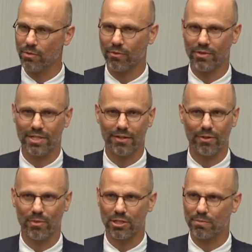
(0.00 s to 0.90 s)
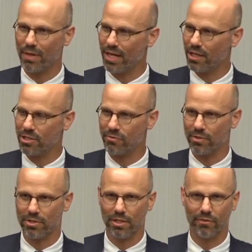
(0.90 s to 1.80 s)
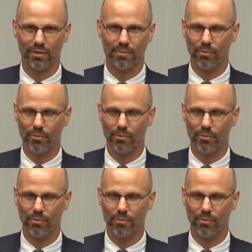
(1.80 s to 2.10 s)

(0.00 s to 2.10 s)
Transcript: We receive them in Spanish. We receive them,